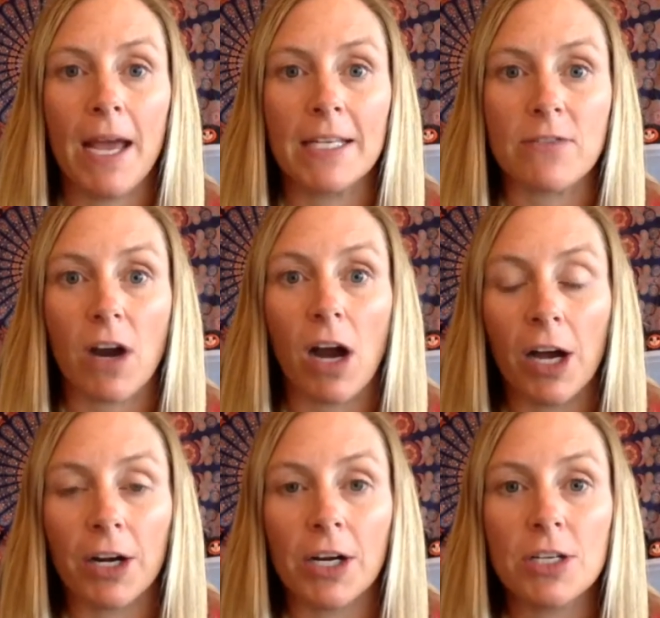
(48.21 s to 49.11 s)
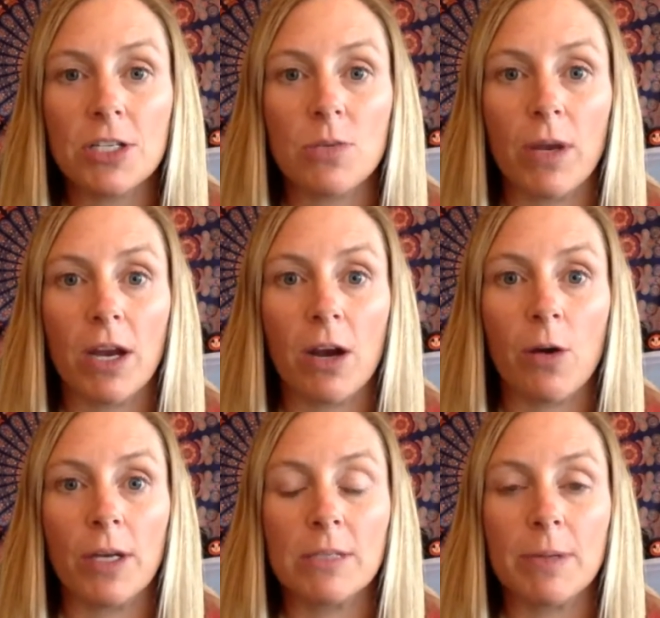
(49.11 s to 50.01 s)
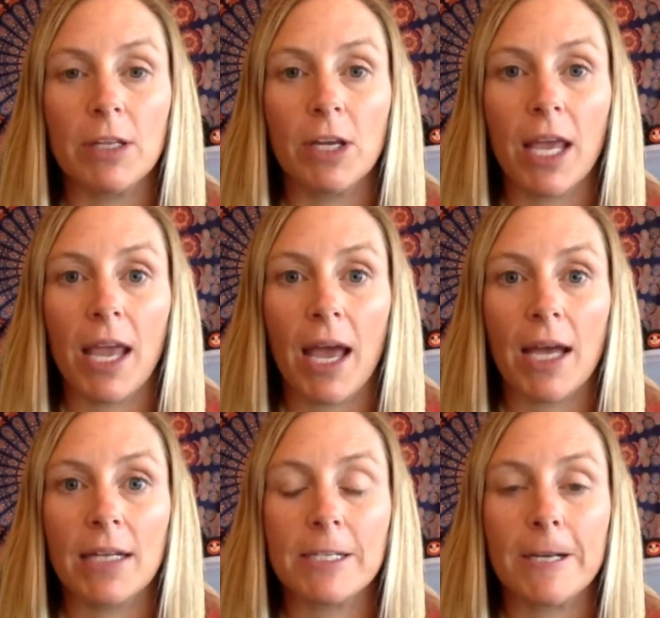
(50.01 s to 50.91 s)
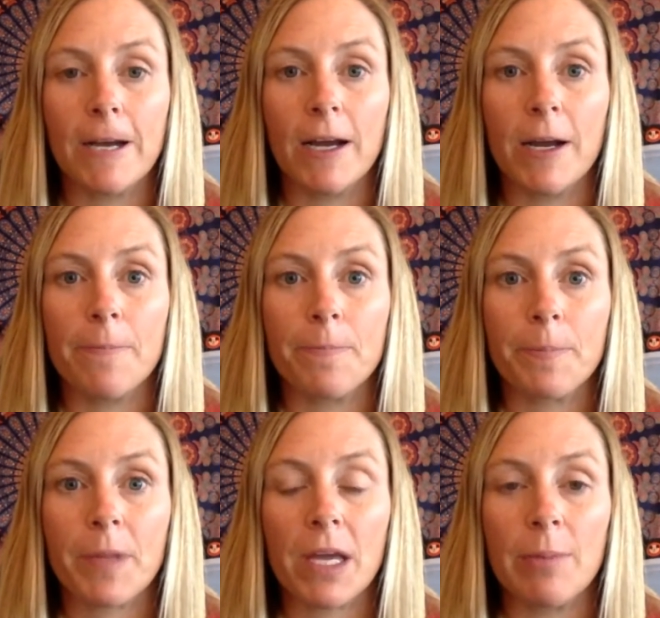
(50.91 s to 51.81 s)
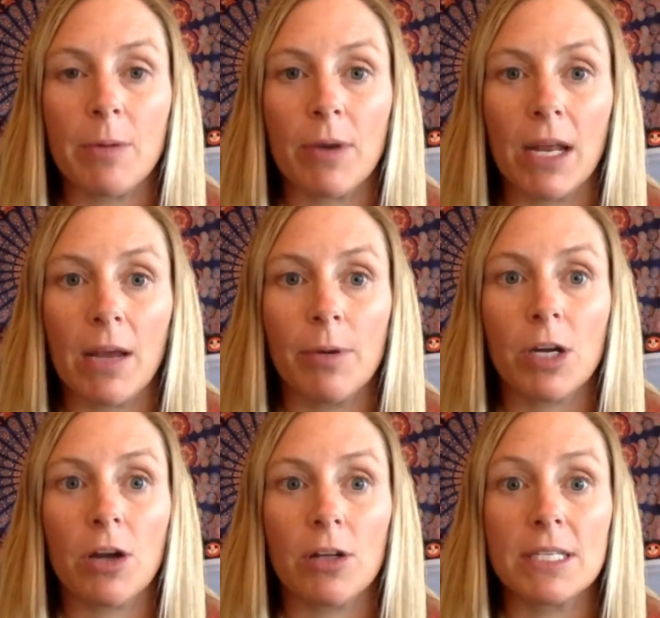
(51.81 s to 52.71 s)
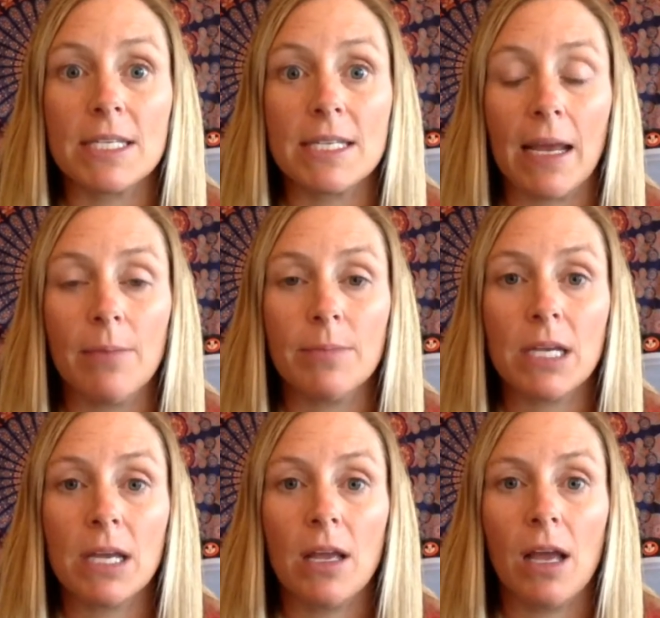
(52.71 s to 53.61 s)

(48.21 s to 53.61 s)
As for honors, we are going to be looking at, going to be reading a book called Stamped,